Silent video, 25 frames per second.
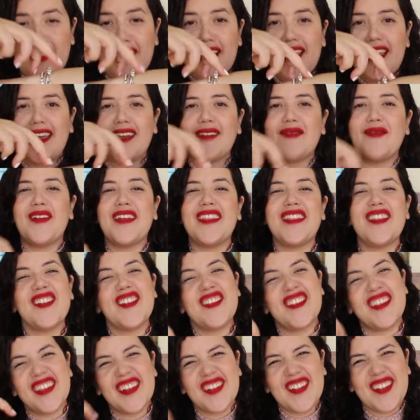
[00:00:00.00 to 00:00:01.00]
And when
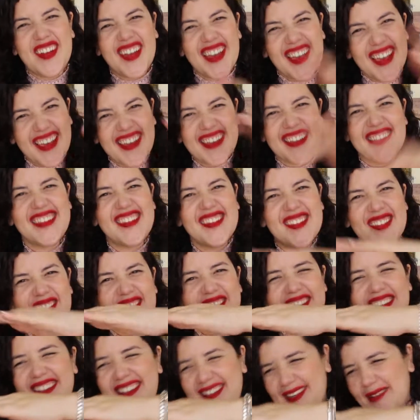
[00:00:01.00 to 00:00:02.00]
their little hands do
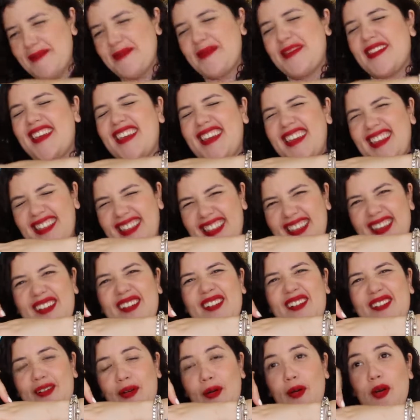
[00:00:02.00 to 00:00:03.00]
the same thing and they
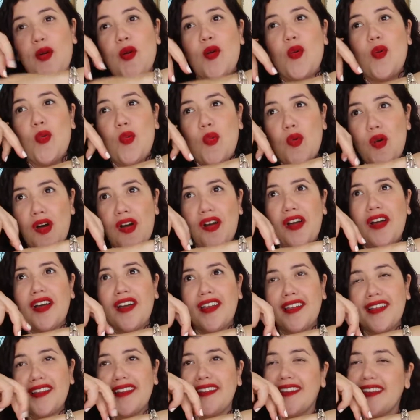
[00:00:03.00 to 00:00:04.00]
go,
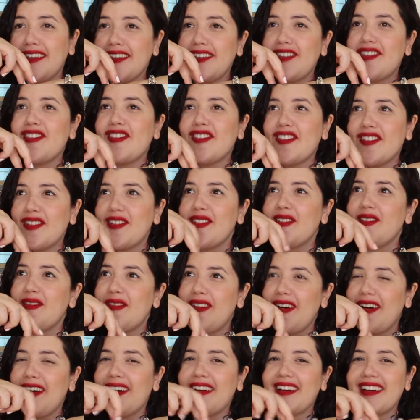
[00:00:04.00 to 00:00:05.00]
walk, teacher,
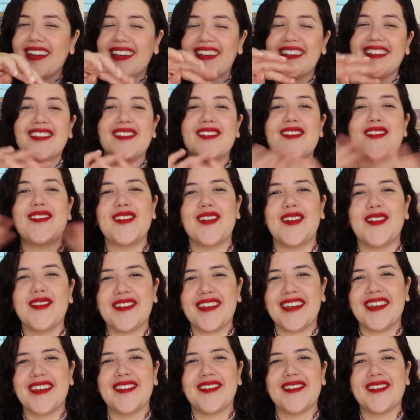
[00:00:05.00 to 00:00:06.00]
walk. It's so
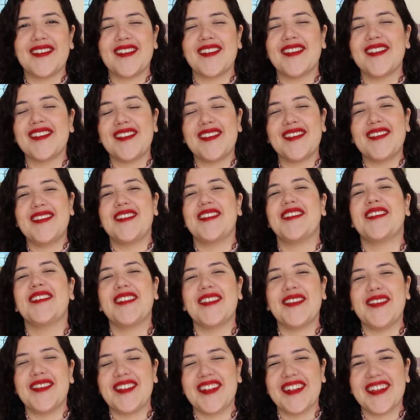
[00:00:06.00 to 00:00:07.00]
cute. So it's
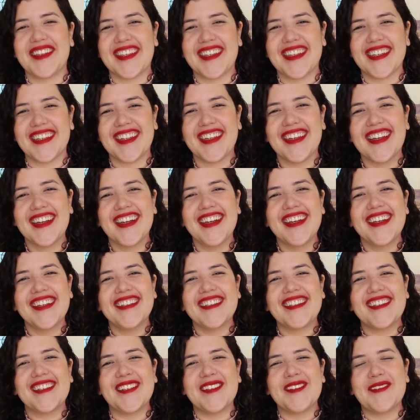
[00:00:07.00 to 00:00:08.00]
totally worth it
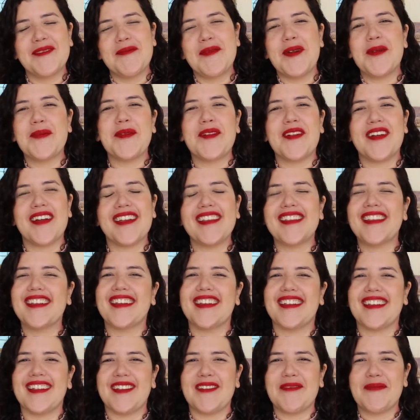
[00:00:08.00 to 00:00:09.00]
to memorizing
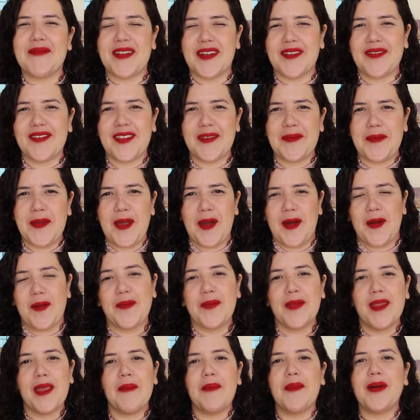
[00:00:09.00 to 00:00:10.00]
a little bit of TPR.
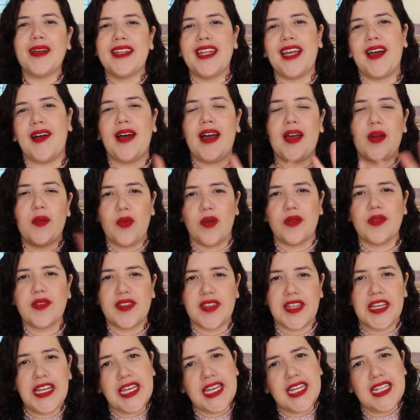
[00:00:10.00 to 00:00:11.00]
But now I won't
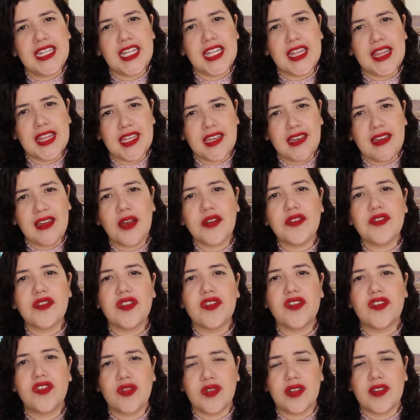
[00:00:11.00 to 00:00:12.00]
say anything. I'll
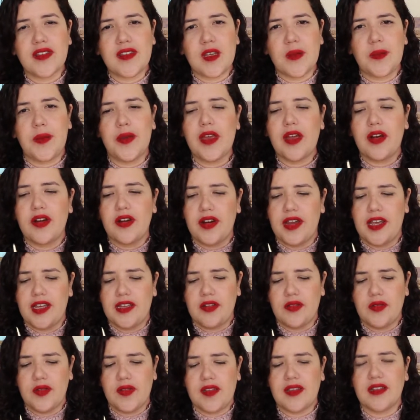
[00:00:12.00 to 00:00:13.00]
just do the TPR
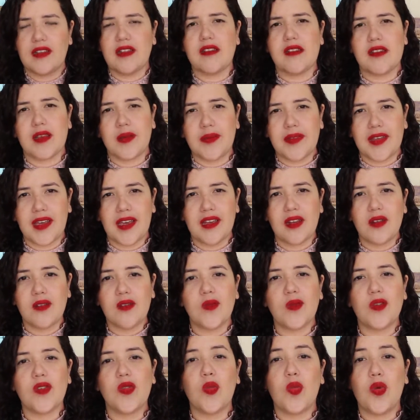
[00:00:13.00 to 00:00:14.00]
and you'll see the
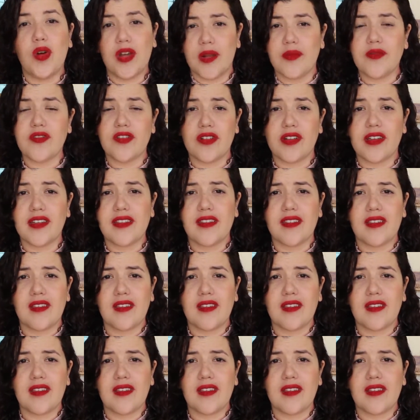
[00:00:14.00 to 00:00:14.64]
subtitles with what I'm trying to